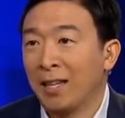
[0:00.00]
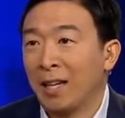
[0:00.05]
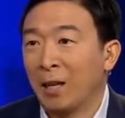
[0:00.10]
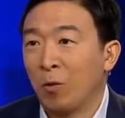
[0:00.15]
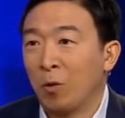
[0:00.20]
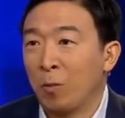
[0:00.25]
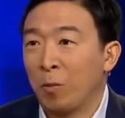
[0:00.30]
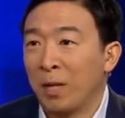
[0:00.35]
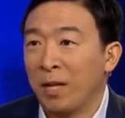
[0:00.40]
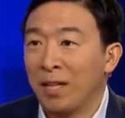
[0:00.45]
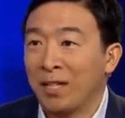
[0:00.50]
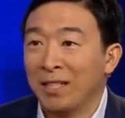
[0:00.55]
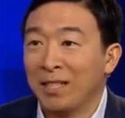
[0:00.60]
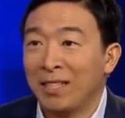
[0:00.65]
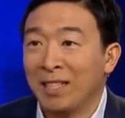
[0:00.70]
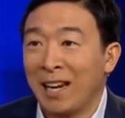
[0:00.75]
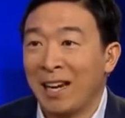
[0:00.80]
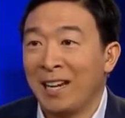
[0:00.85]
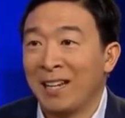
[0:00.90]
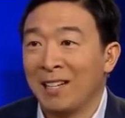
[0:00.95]
it would be
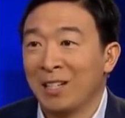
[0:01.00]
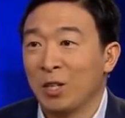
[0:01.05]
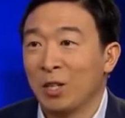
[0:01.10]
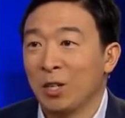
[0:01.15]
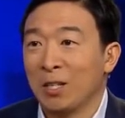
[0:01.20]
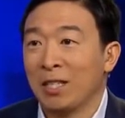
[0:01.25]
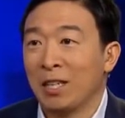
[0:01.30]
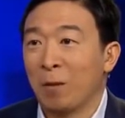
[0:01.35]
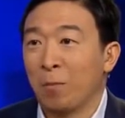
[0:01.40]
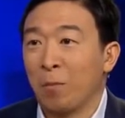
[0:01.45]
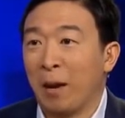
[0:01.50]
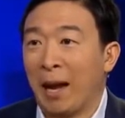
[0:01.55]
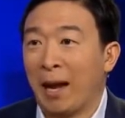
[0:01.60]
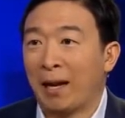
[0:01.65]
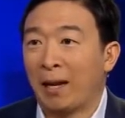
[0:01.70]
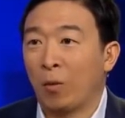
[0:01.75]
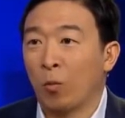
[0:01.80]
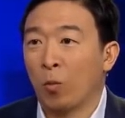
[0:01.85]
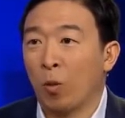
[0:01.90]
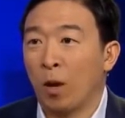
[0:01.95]
insane to just sit back
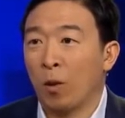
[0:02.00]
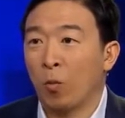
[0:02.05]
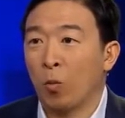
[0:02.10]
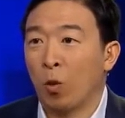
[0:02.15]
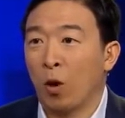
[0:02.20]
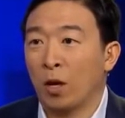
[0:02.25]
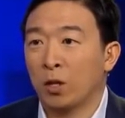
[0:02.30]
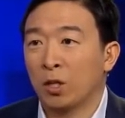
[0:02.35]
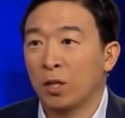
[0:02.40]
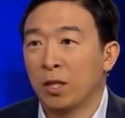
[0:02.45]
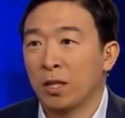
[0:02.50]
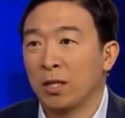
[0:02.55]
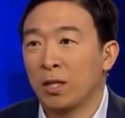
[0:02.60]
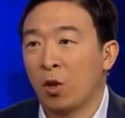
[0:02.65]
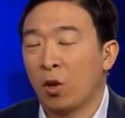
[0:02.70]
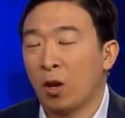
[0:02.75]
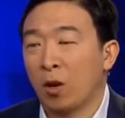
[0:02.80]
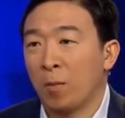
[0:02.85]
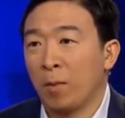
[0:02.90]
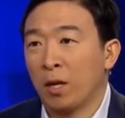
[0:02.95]
and watch this
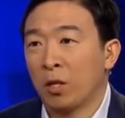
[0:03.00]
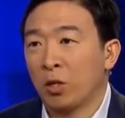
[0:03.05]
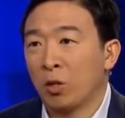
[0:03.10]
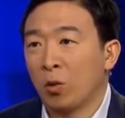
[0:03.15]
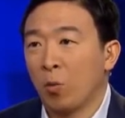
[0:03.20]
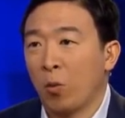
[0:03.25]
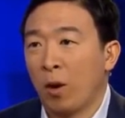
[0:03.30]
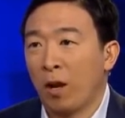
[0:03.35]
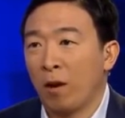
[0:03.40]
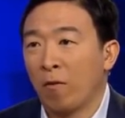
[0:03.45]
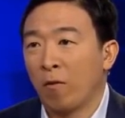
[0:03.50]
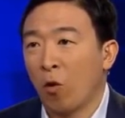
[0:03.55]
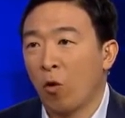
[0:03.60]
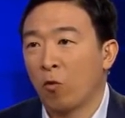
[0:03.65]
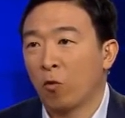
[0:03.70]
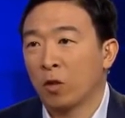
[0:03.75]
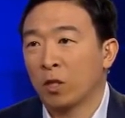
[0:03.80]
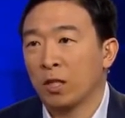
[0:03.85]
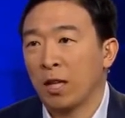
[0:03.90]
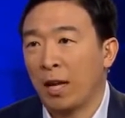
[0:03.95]
automation wave
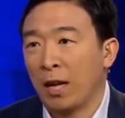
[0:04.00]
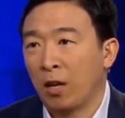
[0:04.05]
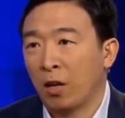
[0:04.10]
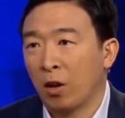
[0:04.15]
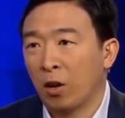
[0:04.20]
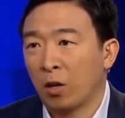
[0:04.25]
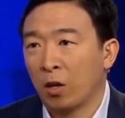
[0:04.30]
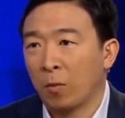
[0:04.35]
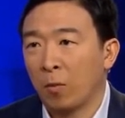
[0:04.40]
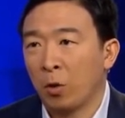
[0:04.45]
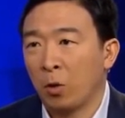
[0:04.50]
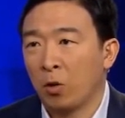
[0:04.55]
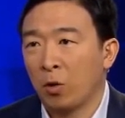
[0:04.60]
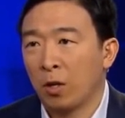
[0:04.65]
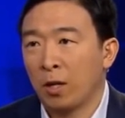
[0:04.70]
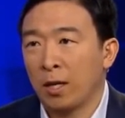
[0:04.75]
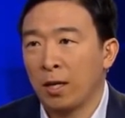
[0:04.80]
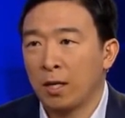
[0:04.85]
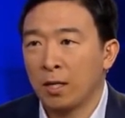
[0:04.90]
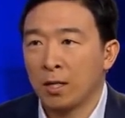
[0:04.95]
overtake our
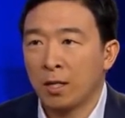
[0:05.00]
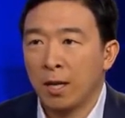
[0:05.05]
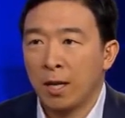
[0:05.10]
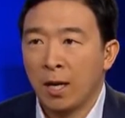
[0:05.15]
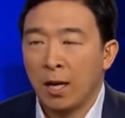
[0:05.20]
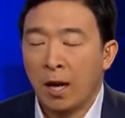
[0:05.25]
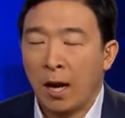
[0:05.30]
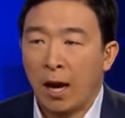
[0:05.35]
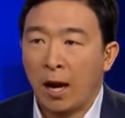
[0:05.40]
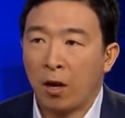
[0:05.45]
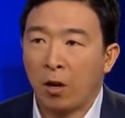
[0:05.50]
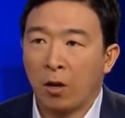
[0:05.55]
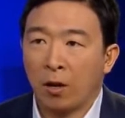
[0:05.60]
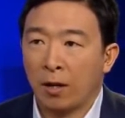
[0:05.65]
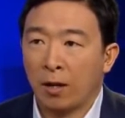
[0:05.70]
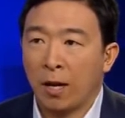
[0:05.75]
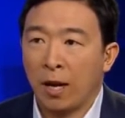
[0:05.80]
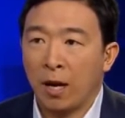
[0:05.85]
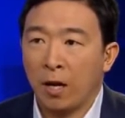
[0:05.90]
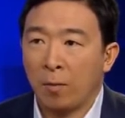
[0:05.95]
communities and our
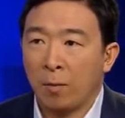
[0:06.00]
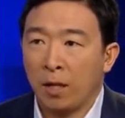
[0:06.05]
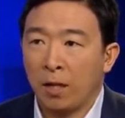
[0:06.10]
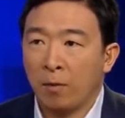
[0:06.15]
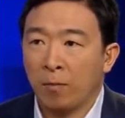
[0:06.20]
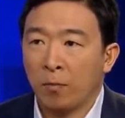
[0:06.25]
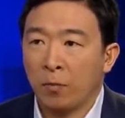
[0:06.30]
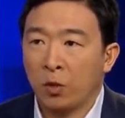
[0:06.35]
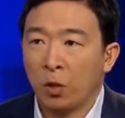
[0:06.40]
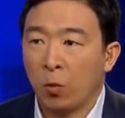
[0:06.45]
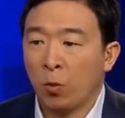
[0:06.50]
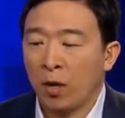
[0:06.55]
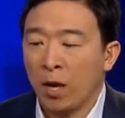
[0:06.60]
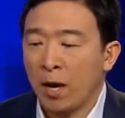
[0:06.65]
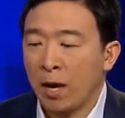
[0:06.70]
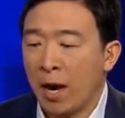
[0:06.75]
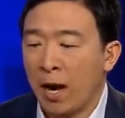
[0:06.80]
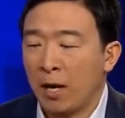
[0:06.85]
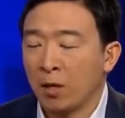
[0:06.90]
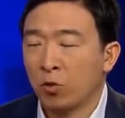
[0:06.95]
economy. So we're not
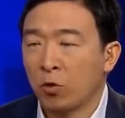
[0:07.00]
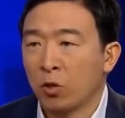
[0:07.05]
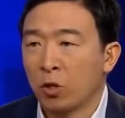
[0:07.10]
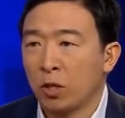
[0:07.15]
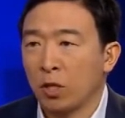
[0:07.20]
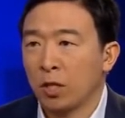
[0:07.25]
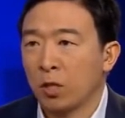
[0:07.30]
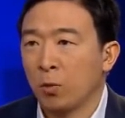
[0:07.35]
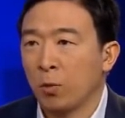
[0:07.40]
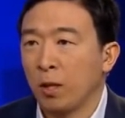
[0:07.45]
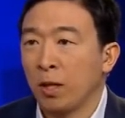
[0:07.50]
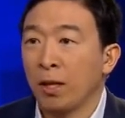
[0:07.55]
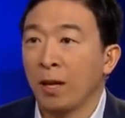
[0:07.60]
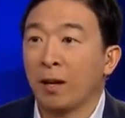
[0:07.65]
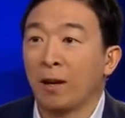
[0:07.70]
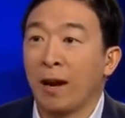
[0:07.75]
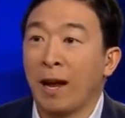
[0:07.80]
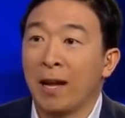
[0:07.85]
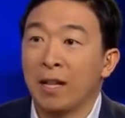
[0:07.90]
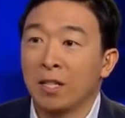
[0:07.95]
ostriches. We can get our
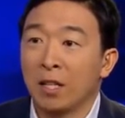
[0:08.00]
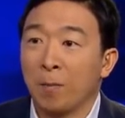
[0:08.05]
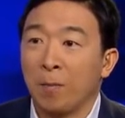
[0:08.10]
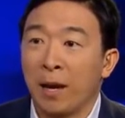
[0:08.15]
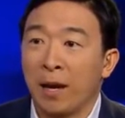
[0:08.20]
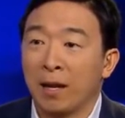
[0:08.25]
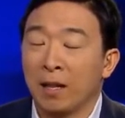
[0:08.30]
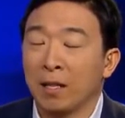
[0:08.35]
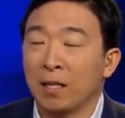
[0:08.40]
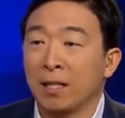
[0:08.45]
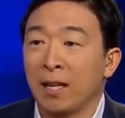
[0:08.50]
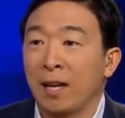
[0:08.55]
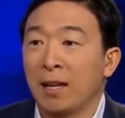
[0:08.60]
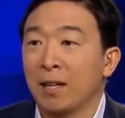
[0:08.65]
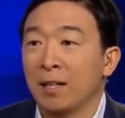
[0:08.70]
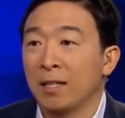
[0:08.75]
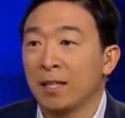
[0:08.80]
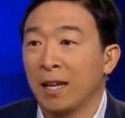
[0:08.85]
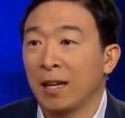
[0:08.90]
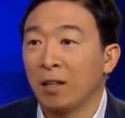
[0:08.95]
heads up out of the sand and
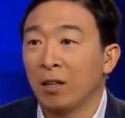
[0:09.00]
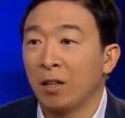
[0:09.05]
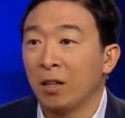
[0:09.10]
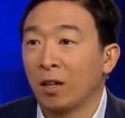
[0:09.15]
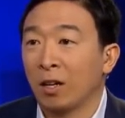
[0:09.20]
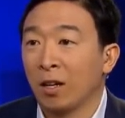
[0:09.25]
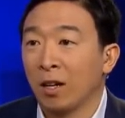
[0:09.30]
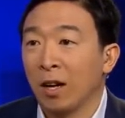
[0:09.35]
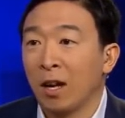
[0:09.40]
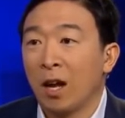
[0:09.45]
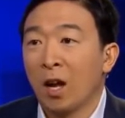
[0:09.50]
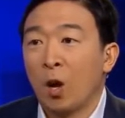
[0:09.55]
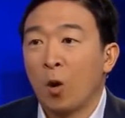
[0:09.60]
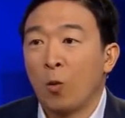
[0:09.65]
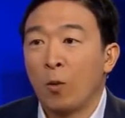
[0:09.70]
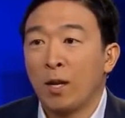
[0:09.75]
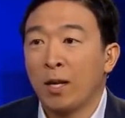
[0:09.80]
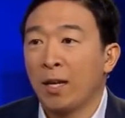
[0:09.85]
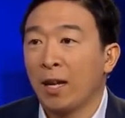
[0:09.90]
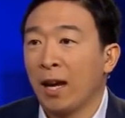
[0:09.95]
say, look,
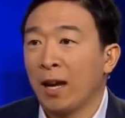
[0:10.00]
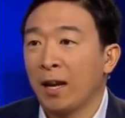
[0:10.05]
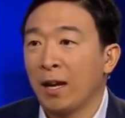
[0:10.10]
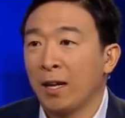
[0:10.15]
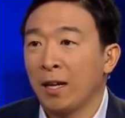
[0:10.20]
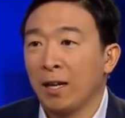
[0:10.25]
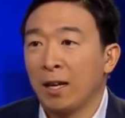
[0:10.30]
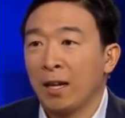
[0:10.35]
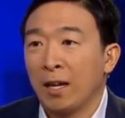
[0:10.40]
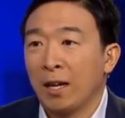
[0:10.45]
we get it.